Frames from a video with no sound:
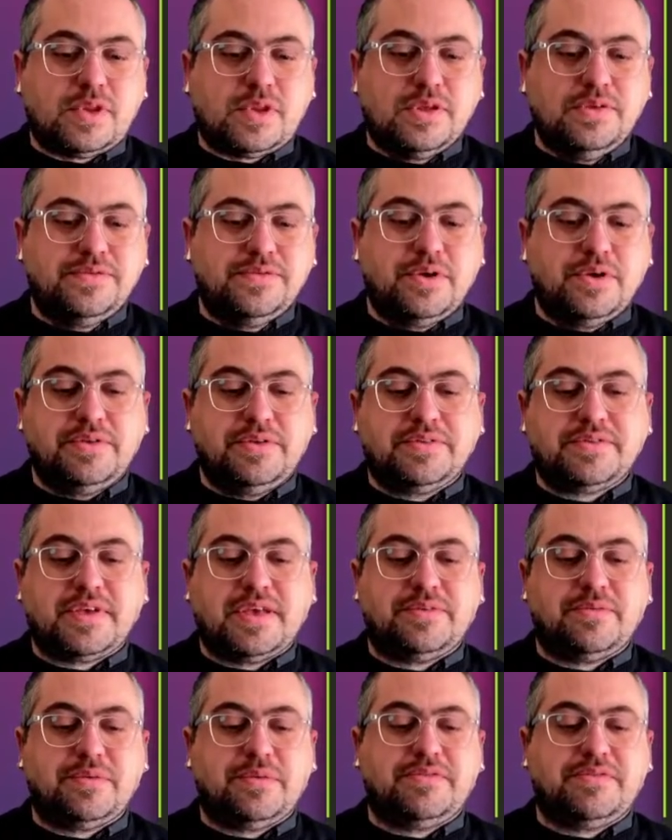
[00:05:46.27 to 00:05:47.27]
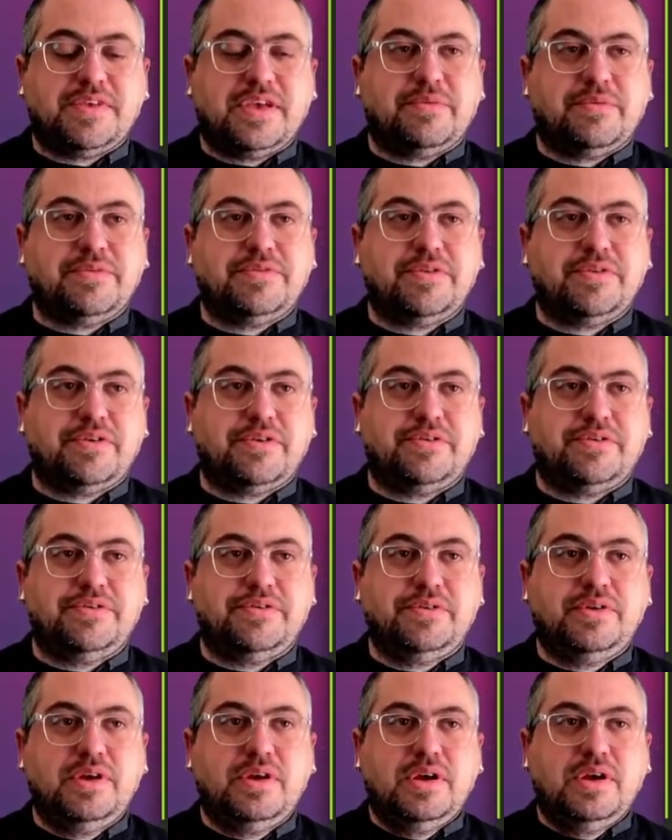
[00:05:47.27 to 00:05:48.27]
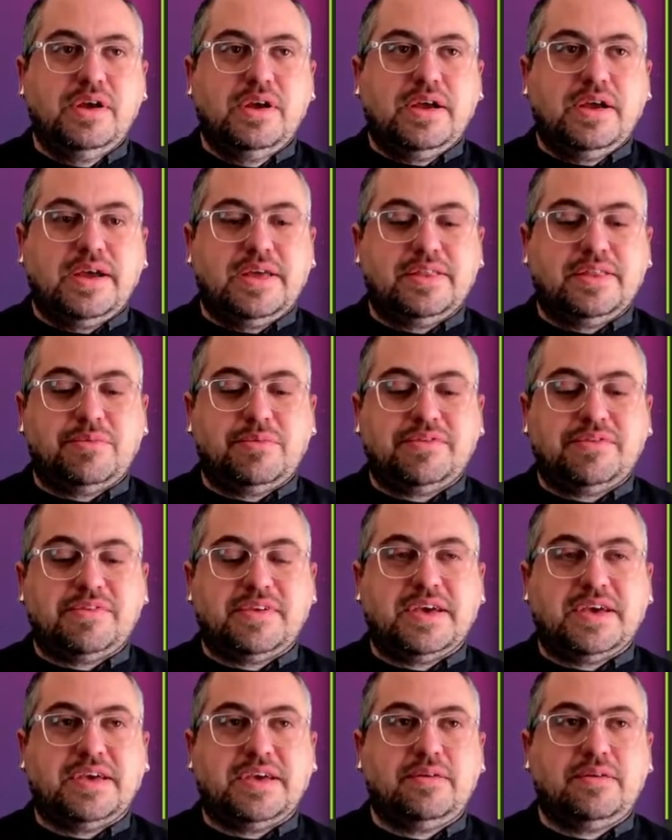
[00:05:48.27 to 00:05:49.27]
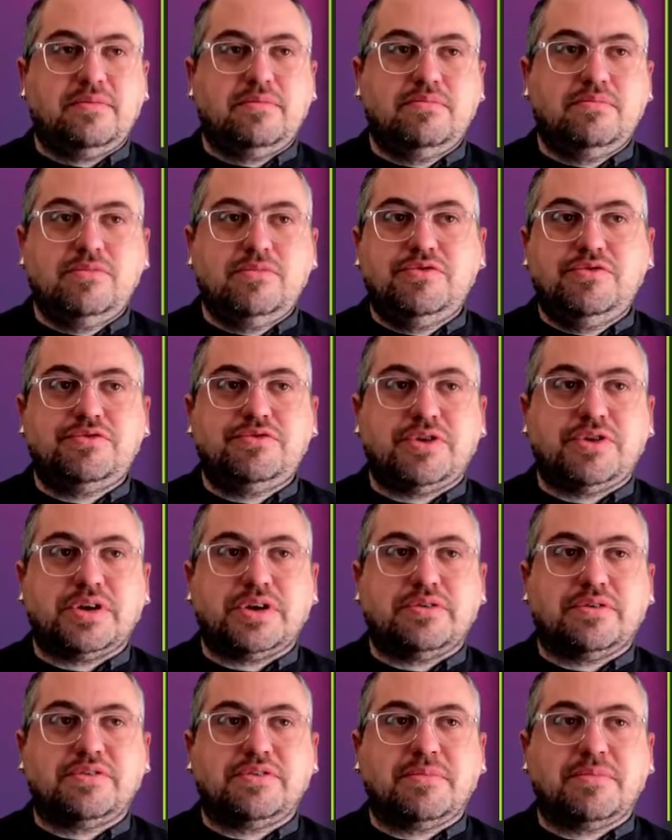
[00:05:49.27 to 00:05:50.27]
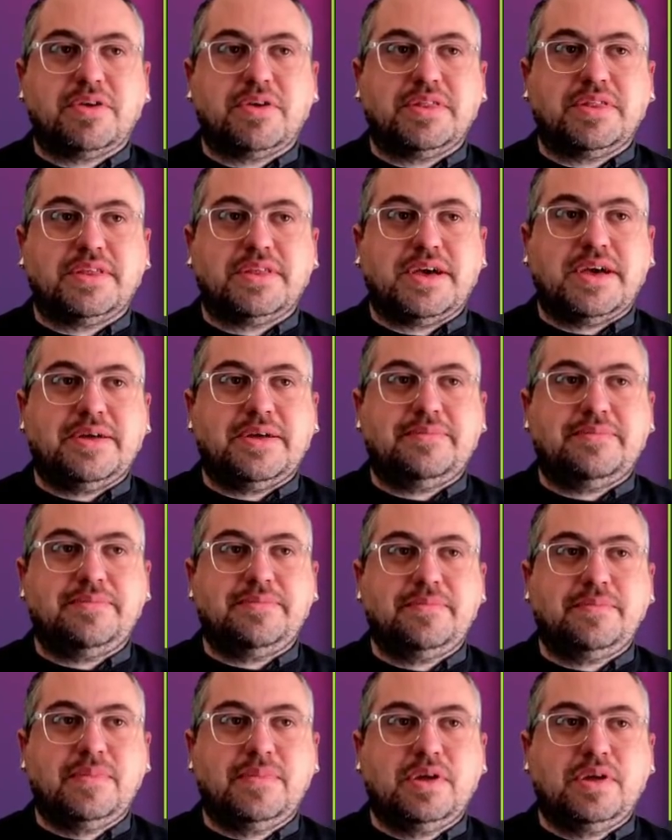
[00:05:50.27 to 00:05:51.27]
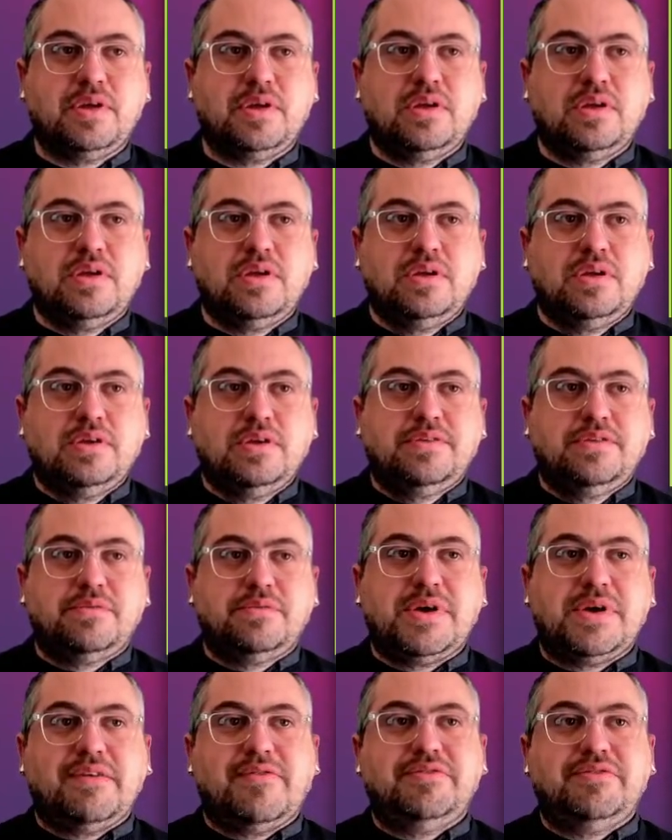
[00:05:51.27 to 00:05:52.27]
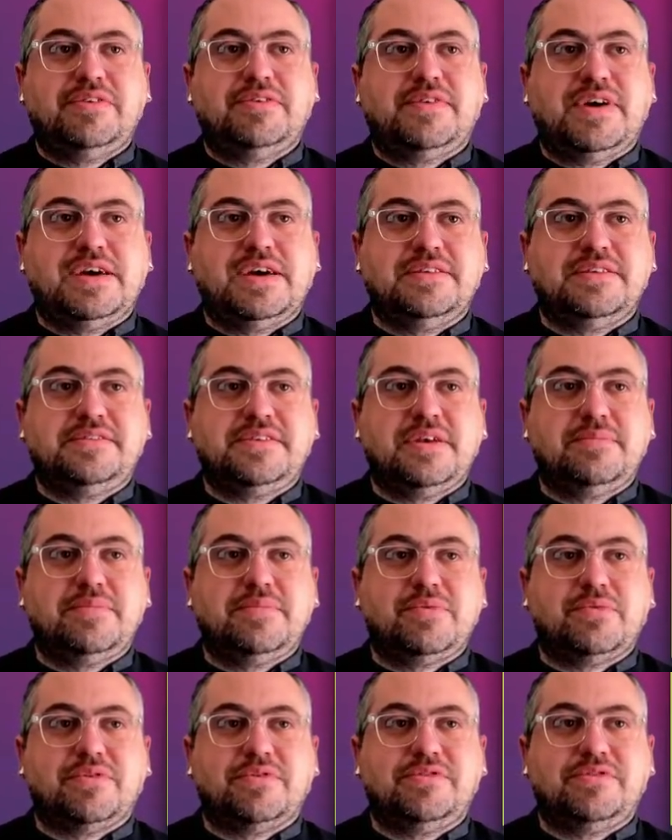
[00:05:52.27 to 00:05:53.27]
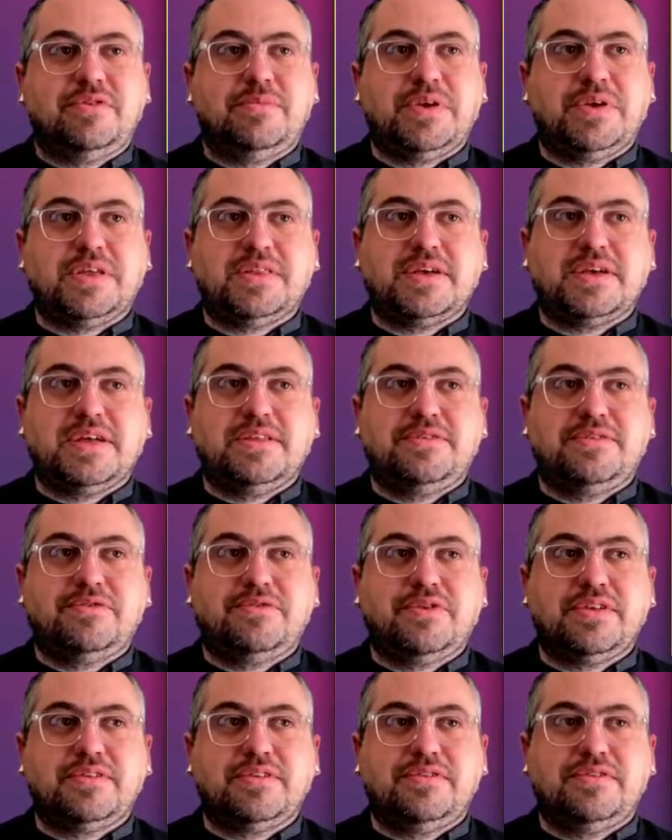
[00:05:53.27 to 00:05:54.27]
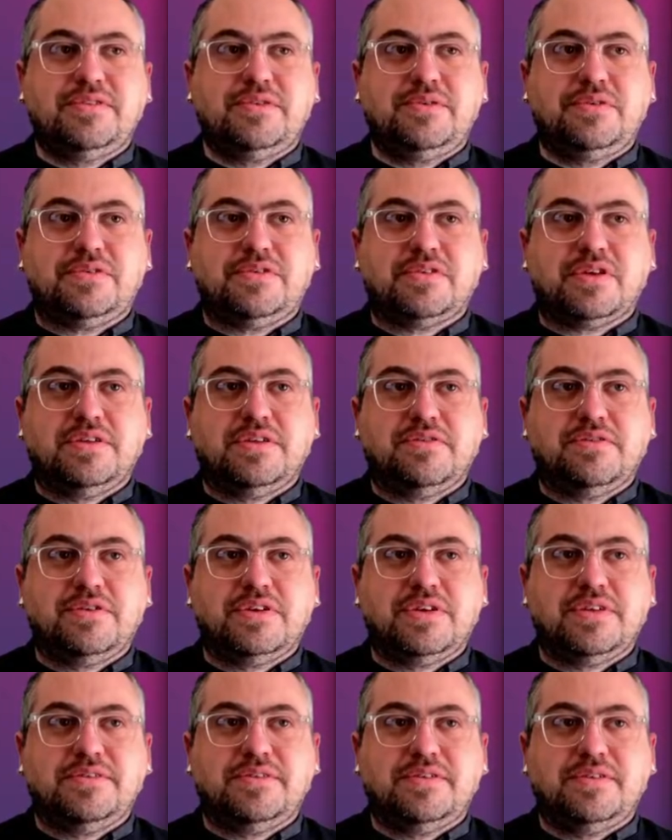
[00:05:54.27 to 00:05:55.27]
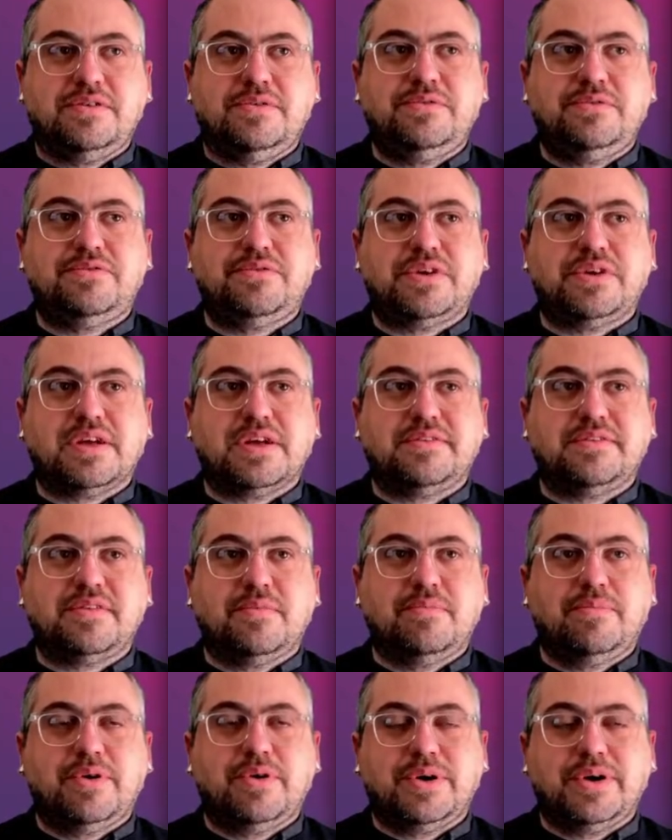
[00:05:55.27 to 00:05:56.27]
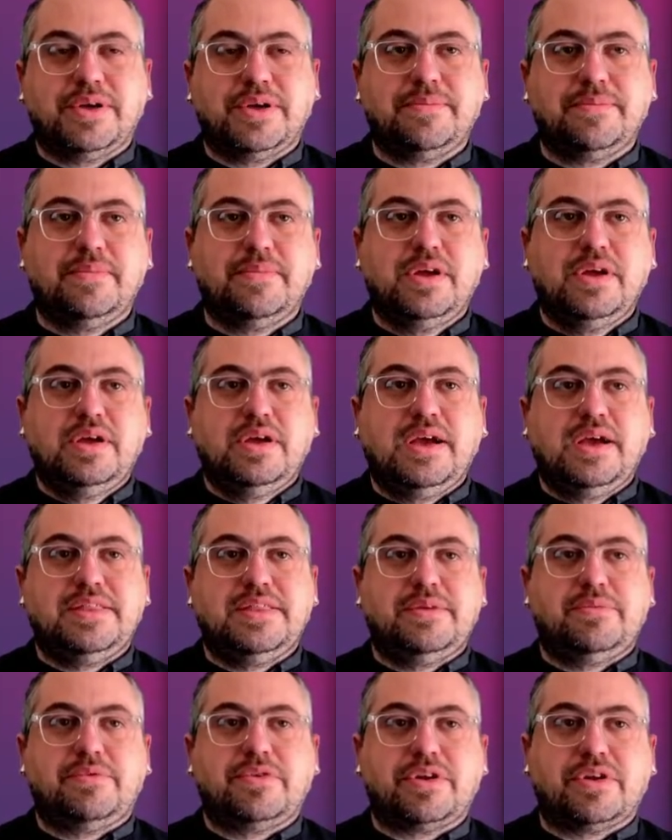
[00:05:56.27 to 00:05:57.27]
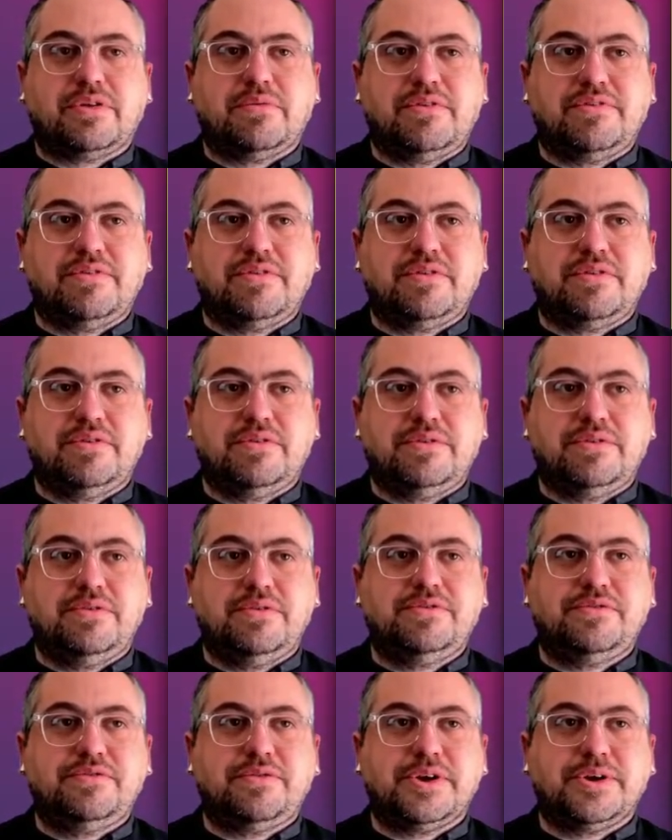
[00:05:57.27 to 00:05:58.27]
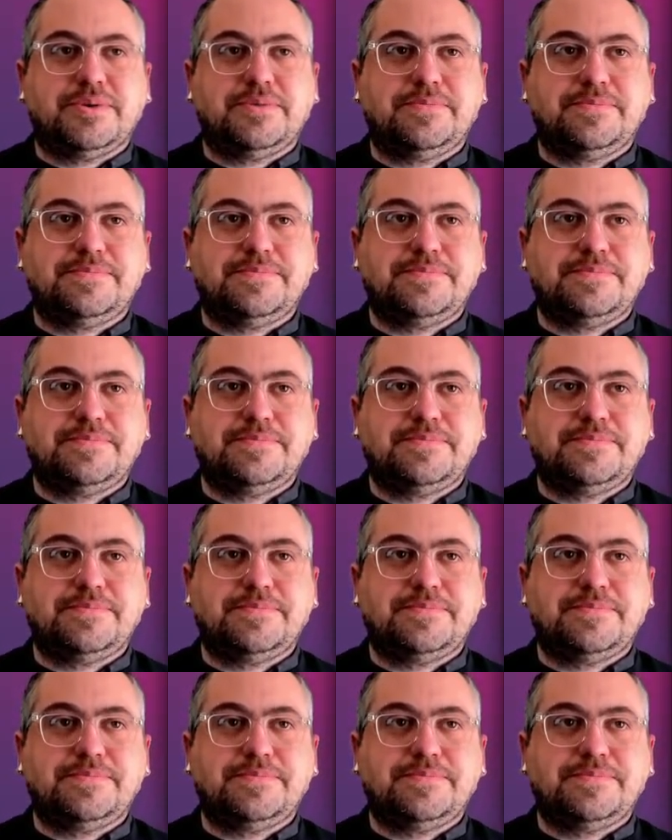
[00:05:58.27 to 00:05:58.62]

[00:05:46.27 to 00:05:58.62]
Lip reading: So in this case, we'd say return, and then we'd say new string or something like that. So we haven't defined this yet, but we're assuming that string to do is going to turn into a new string at some point, and then we're going to return new string.